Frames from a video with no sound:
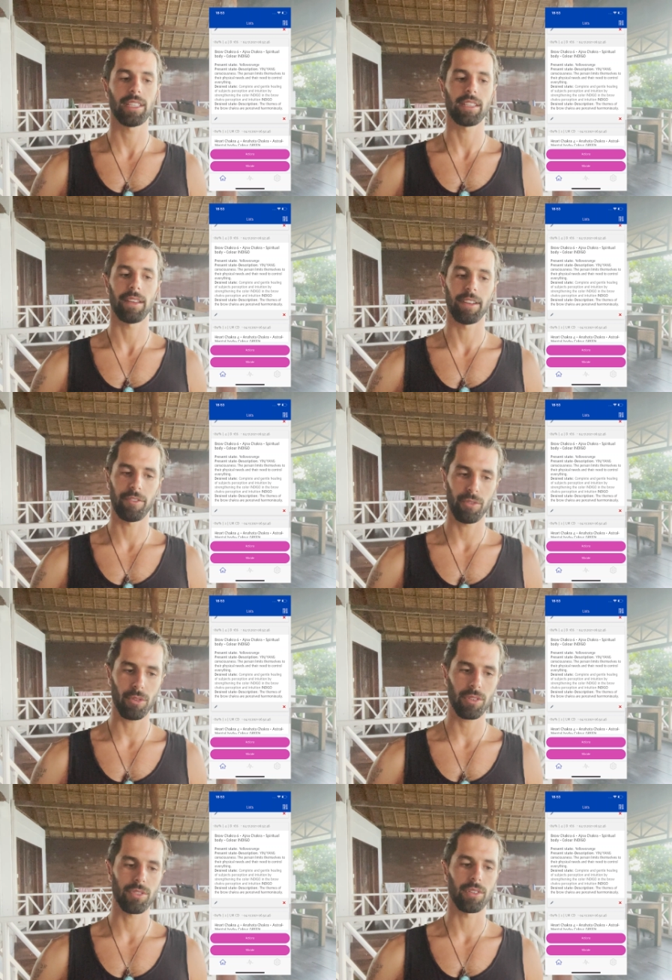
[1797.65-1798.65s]
It's level
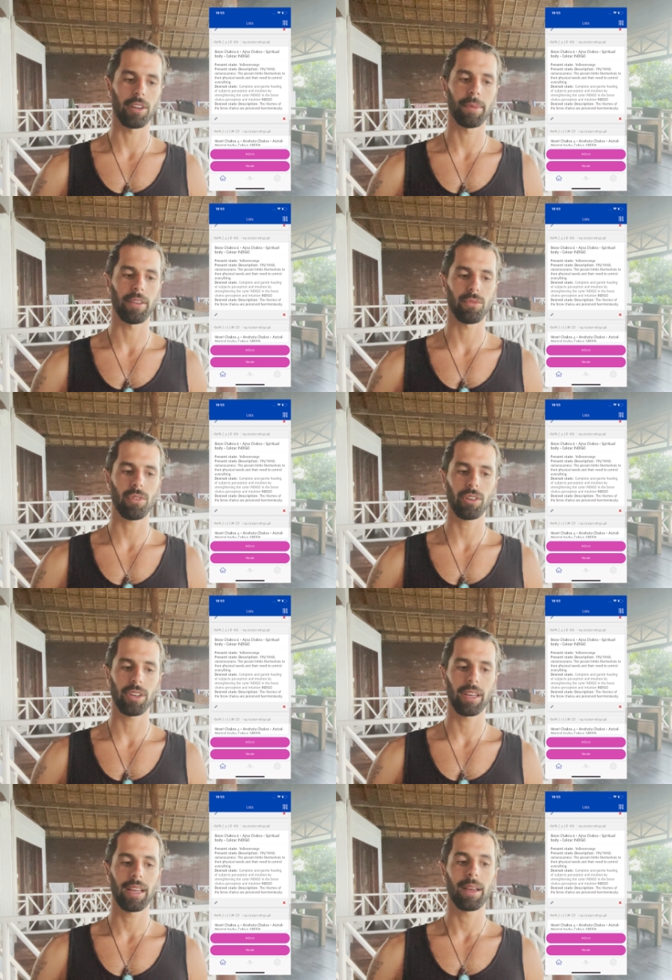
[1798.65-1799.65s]
4, so a little bit of work,
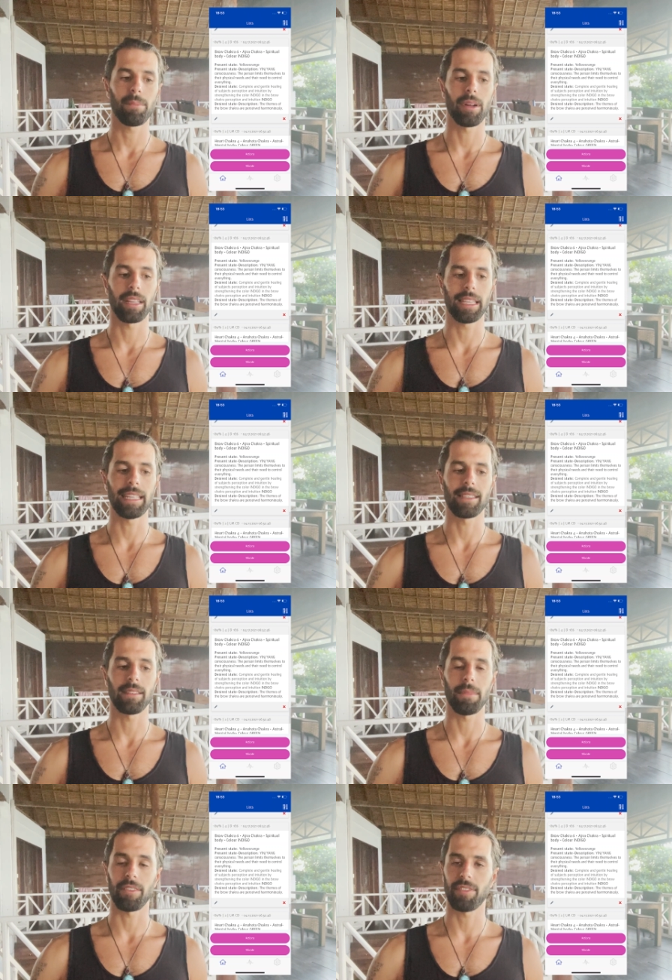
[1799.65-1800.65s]
but it's
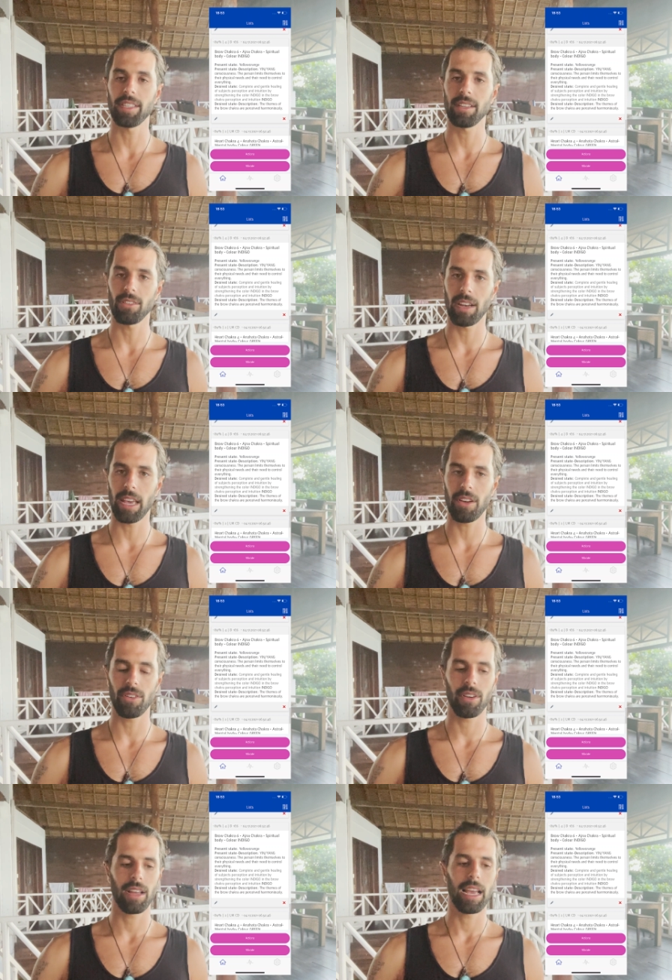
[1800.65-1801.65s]
in my physical
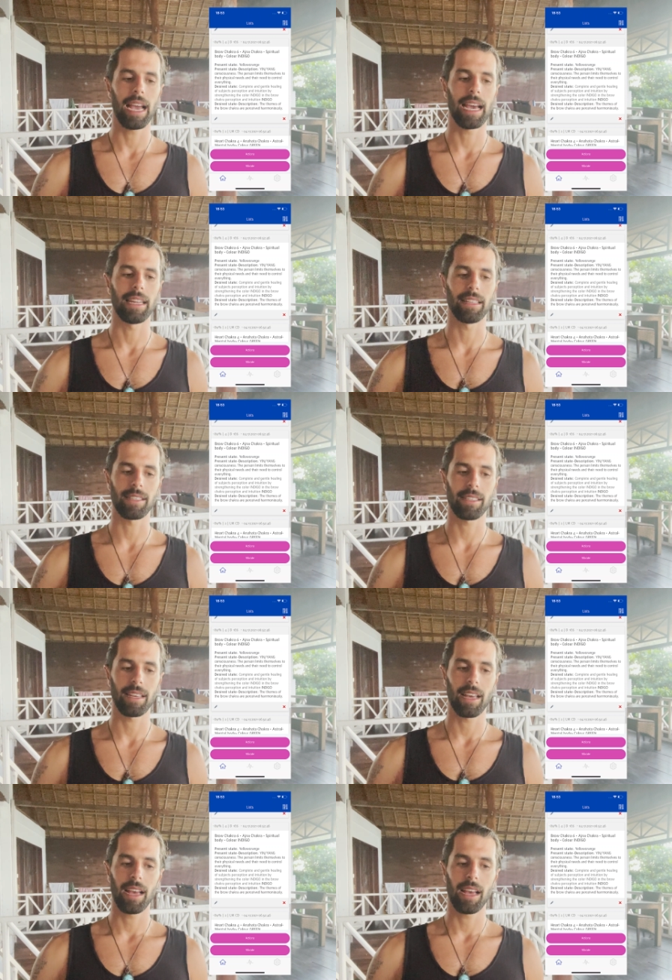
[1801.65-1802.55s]
layer and it's